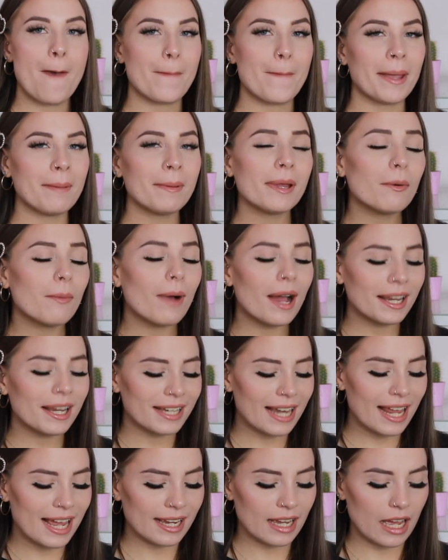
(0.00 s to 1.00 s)
maybe a
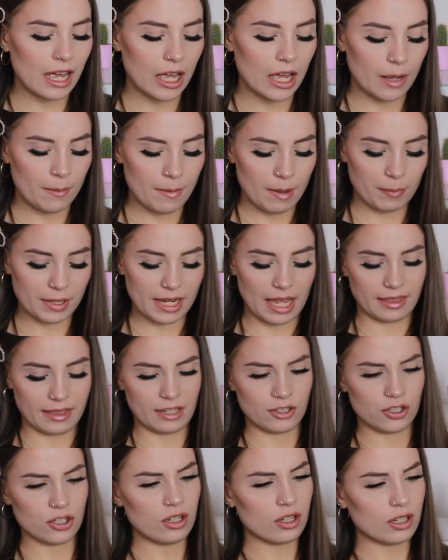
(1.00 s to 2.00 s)
wide leg, but yeah,
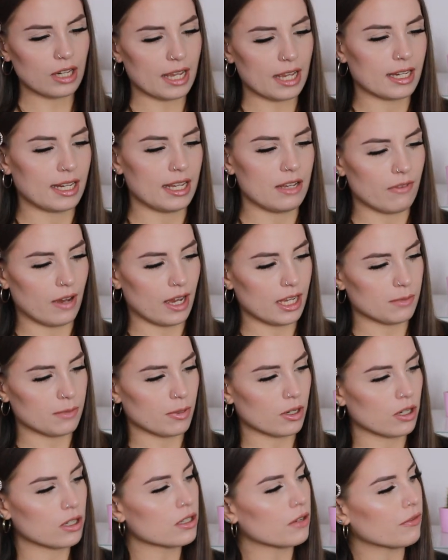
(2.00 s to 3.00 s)
they do look like Levi's
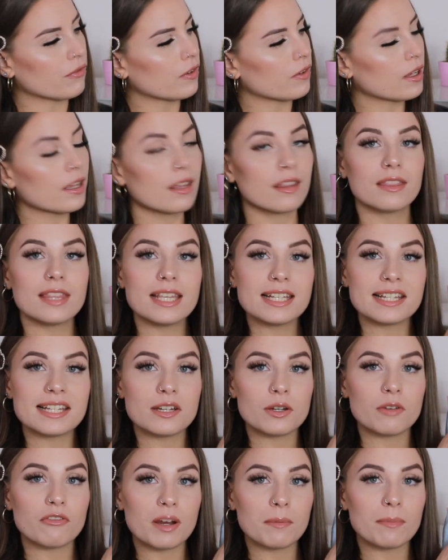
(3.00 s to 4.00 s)
because of this
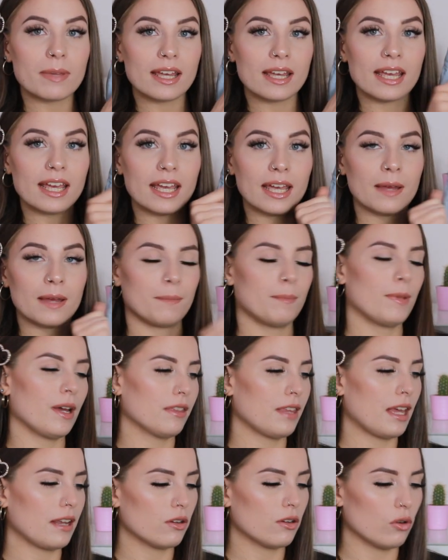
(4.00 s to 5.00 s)
little red bit here,
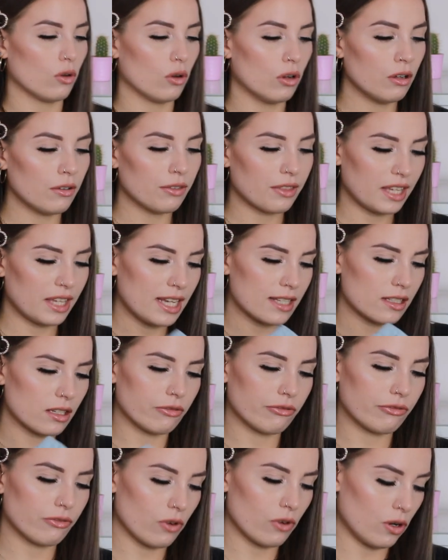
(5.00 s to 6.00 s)
but they're not. These
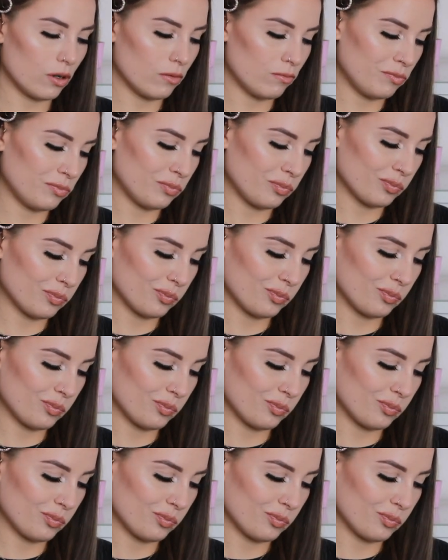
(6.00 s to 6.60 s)
are from,